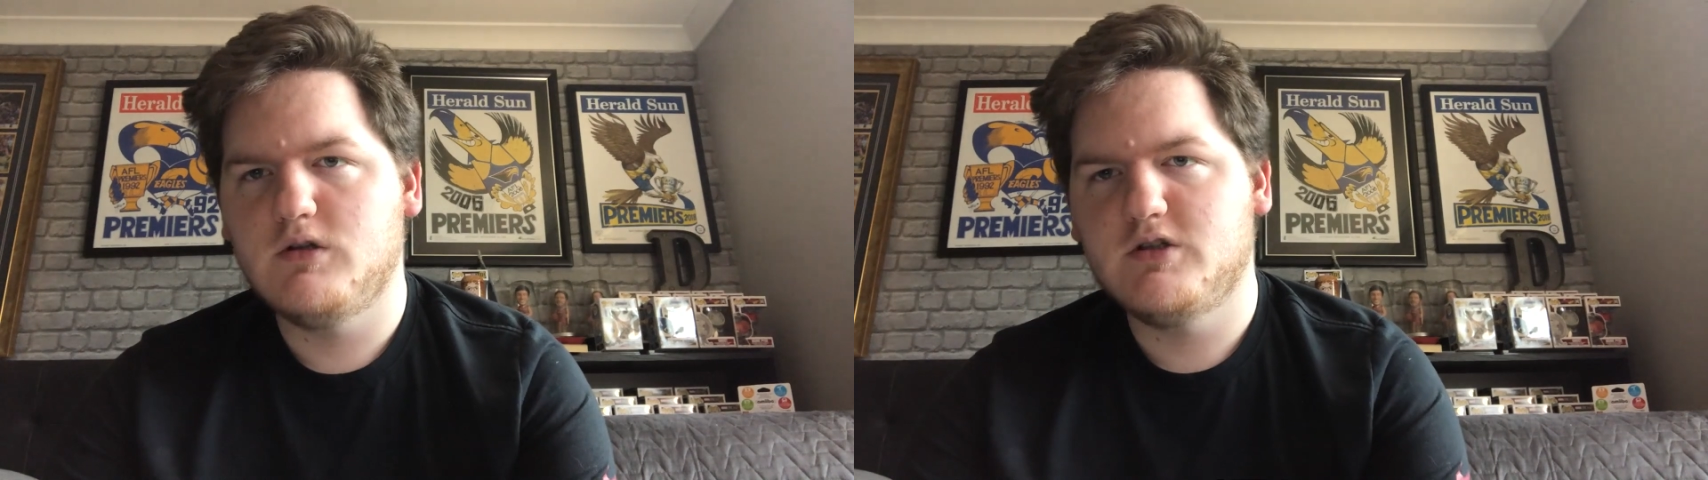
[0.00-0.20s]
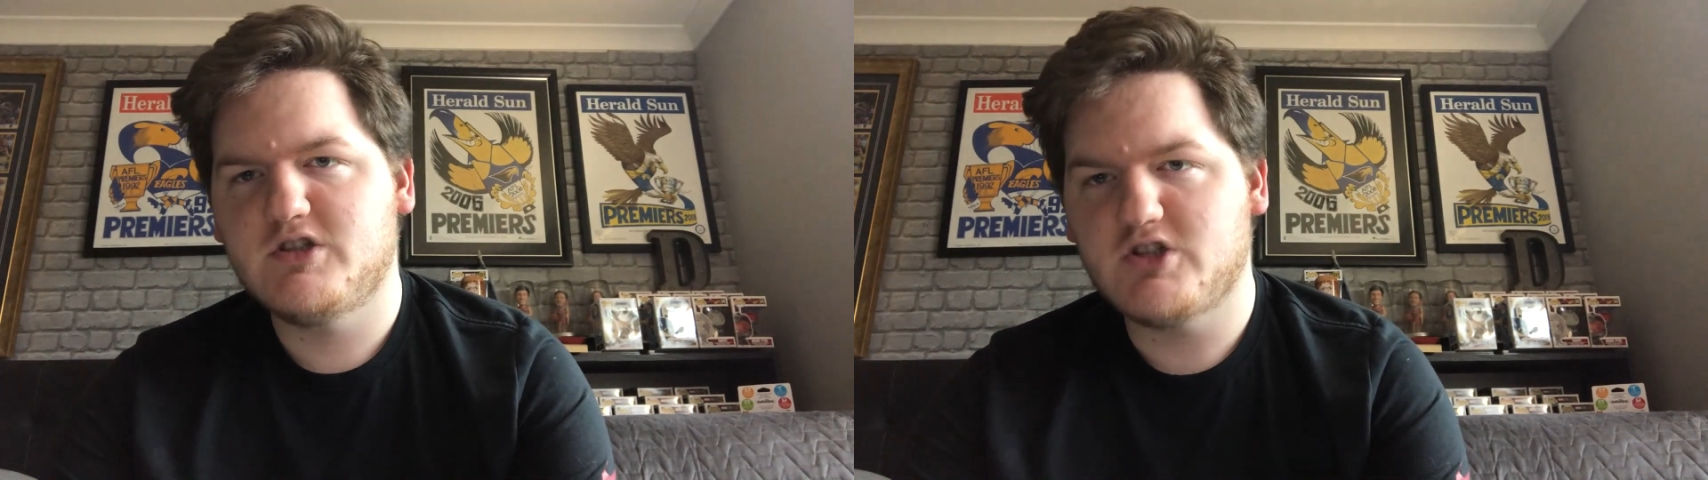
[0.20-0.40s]

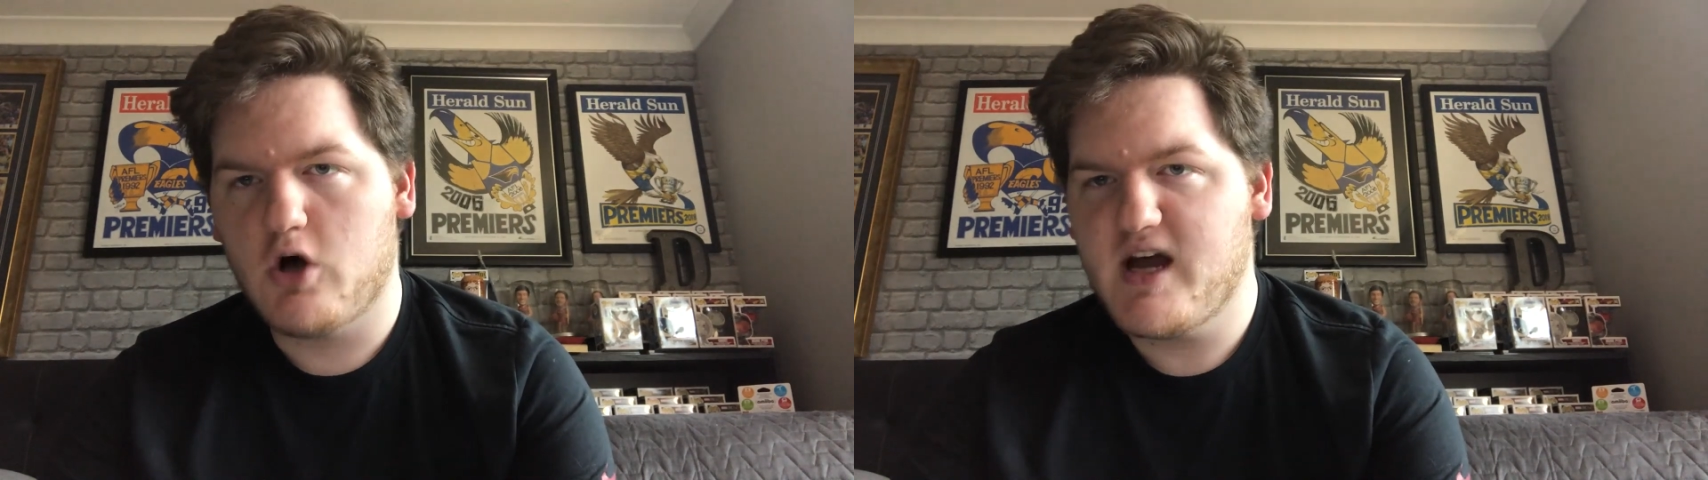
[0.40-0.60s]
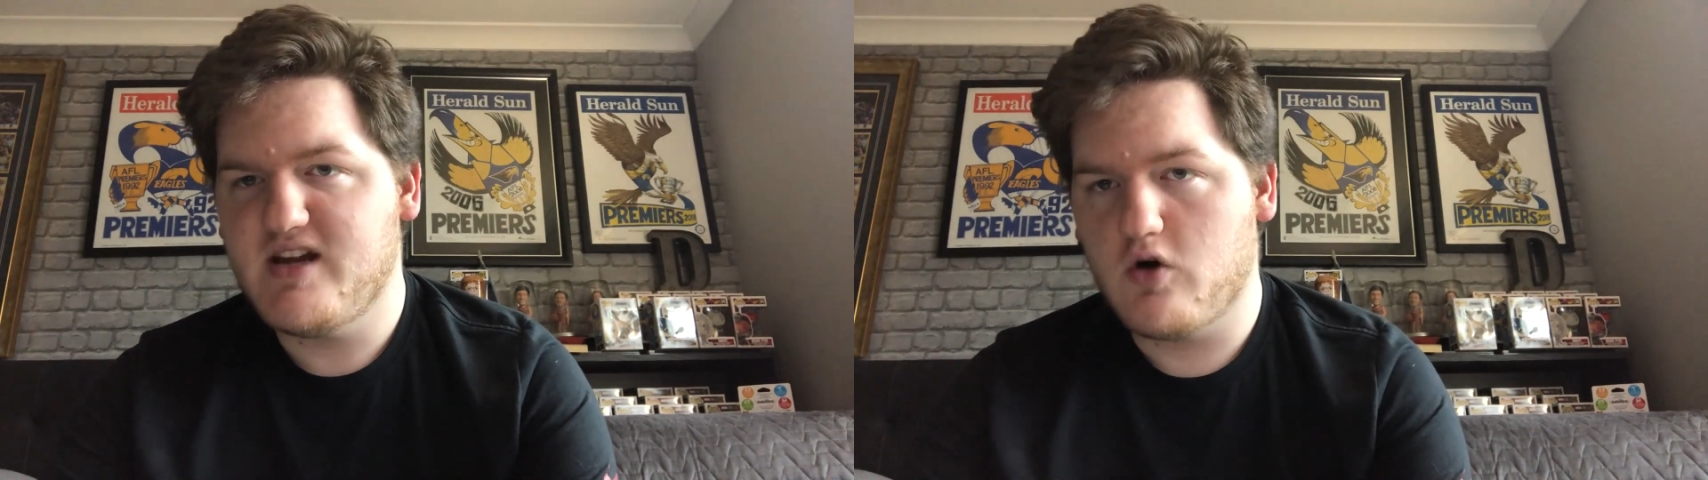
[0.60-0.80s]

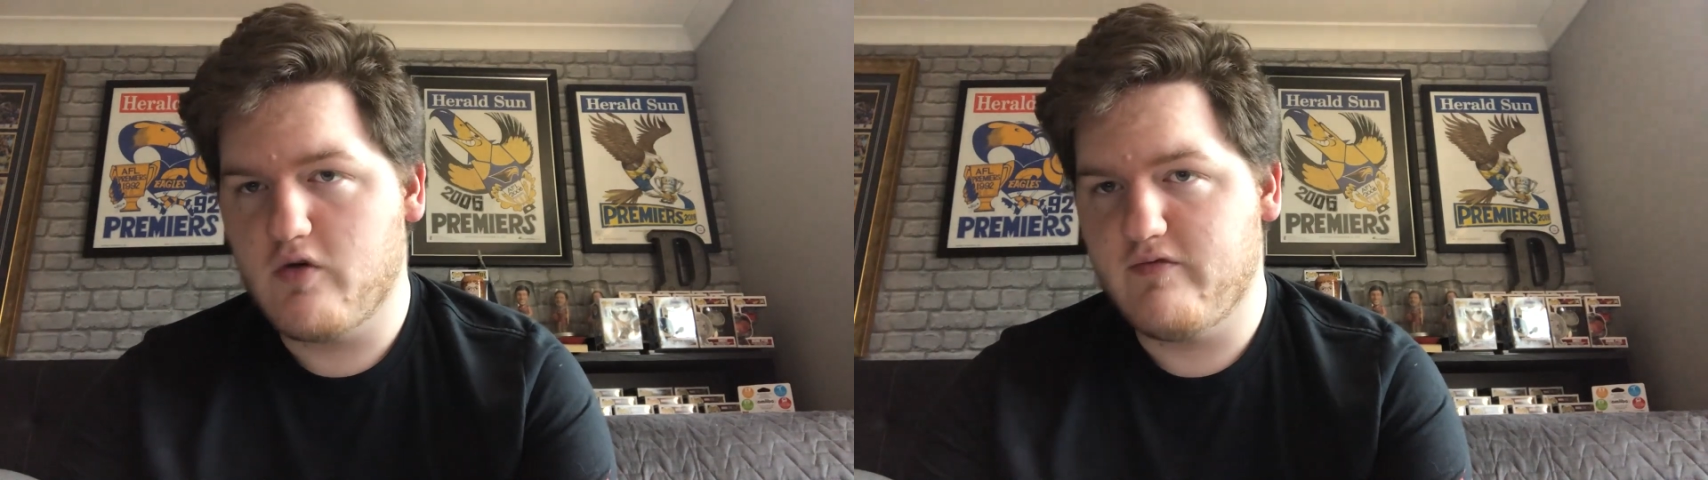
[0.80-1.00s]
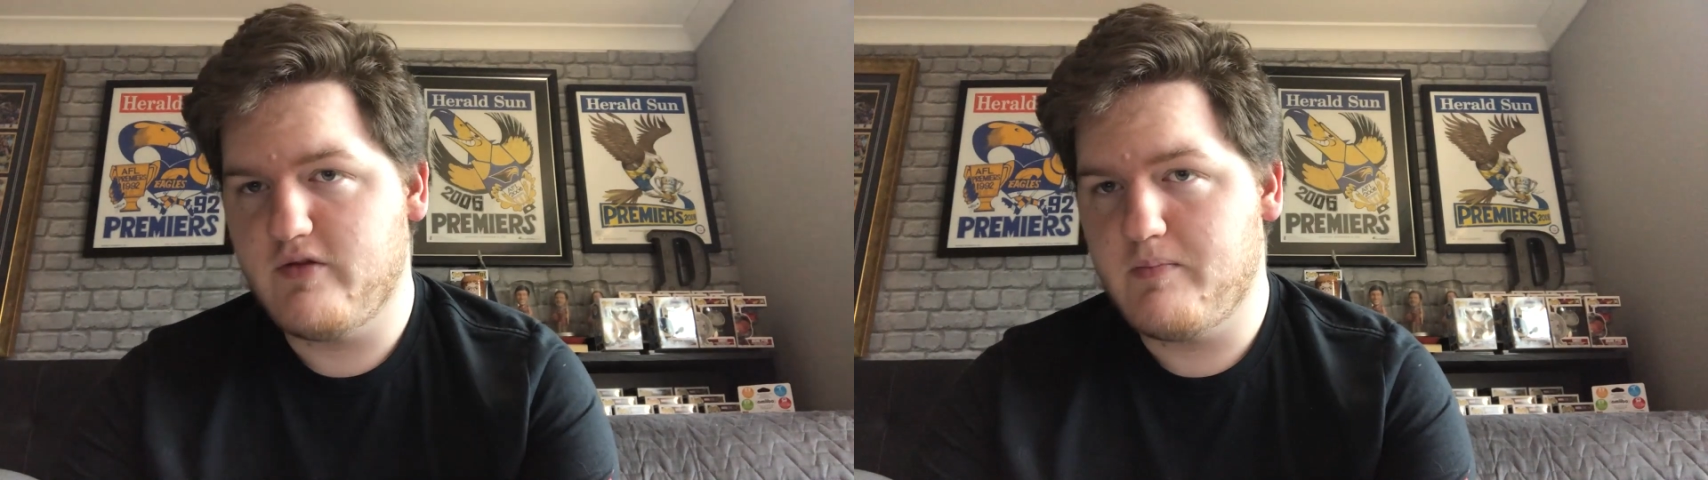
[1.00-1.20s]
side
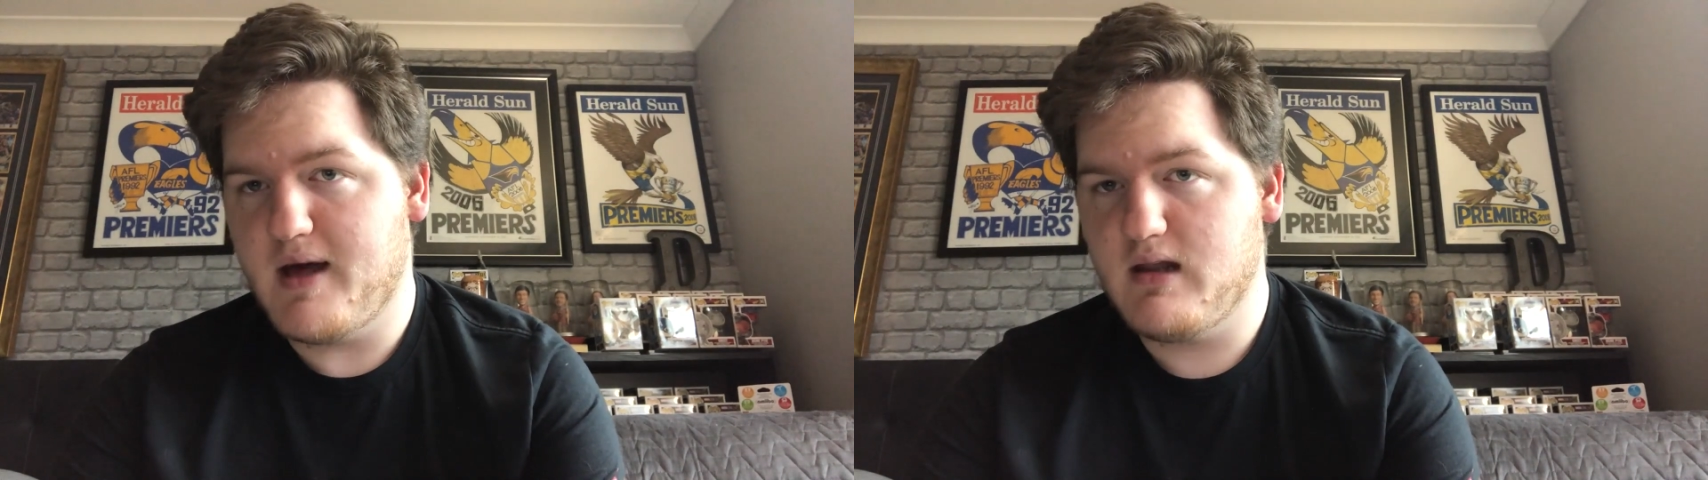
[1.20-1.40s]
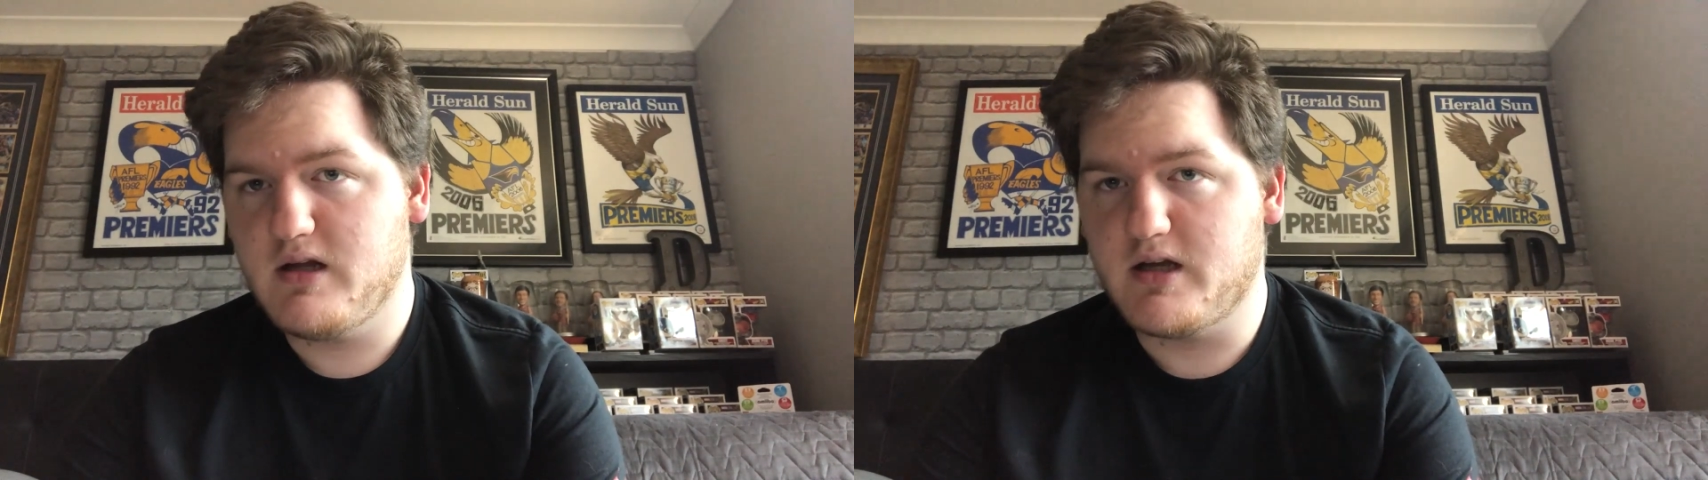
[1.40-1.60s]
of the
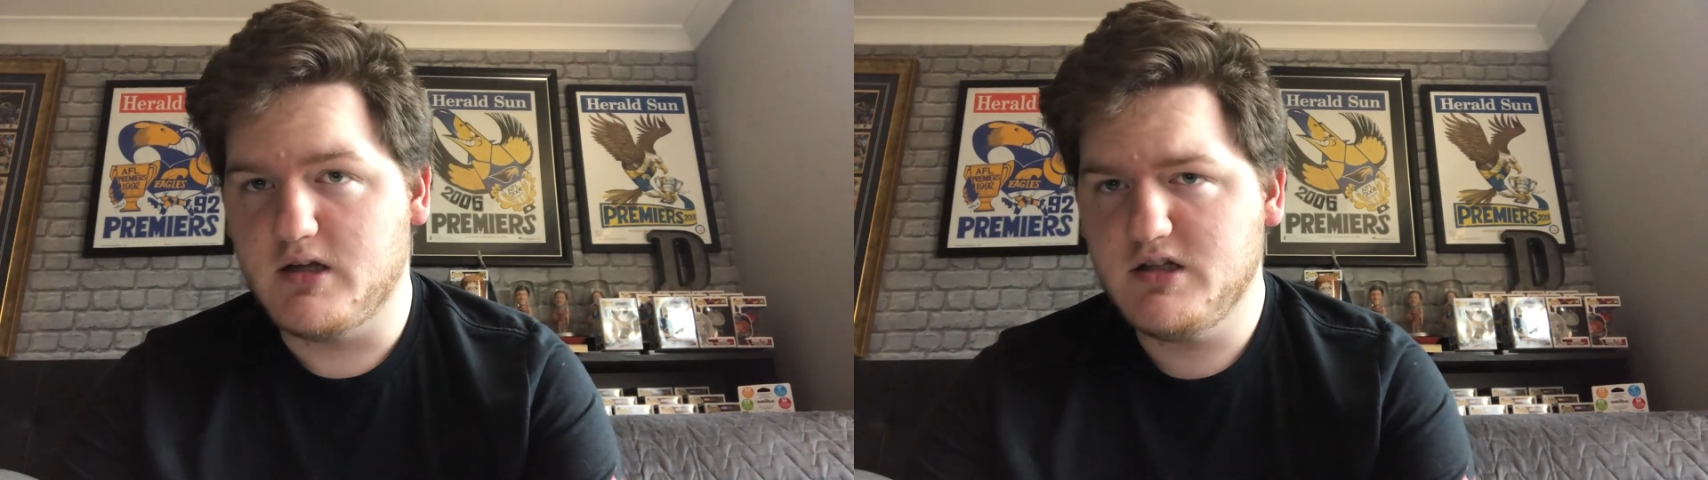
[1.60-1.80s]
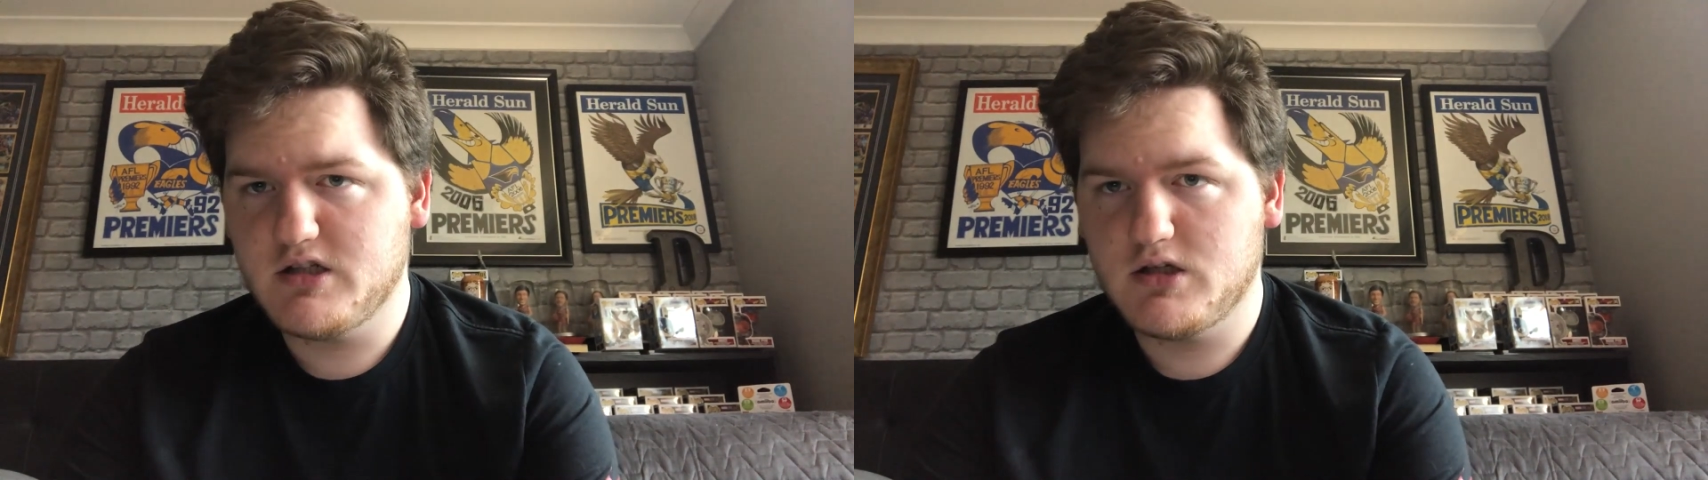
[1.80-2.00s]

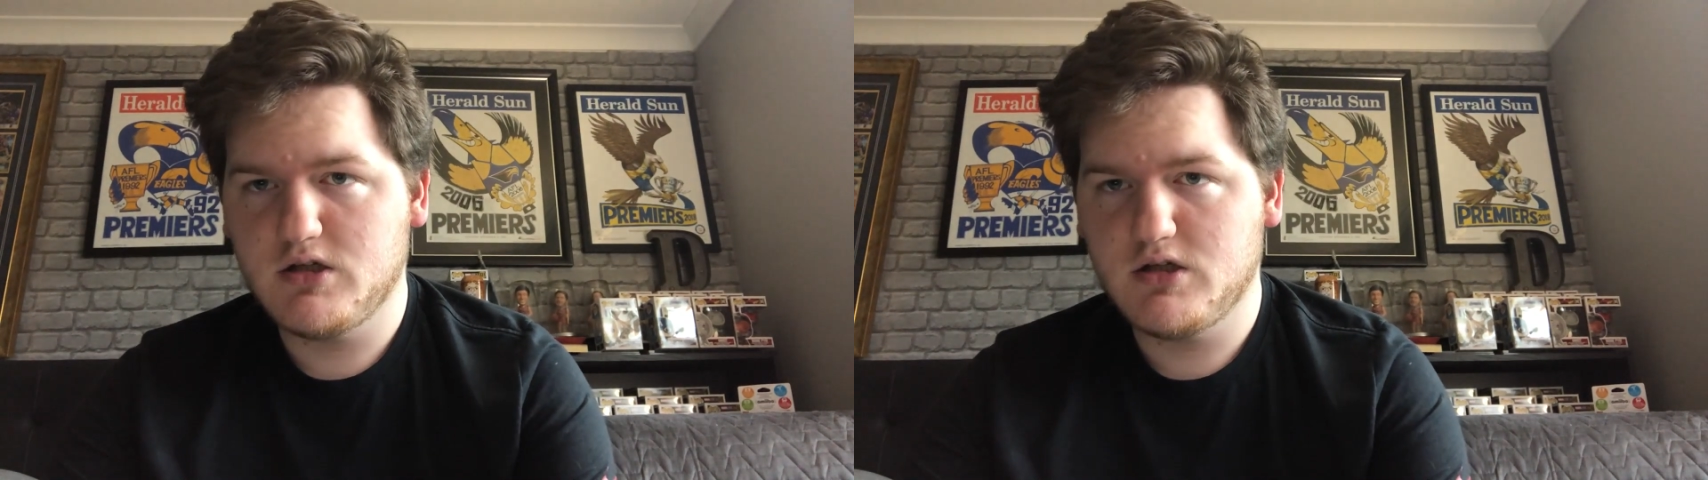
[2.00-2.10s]
Pelicans.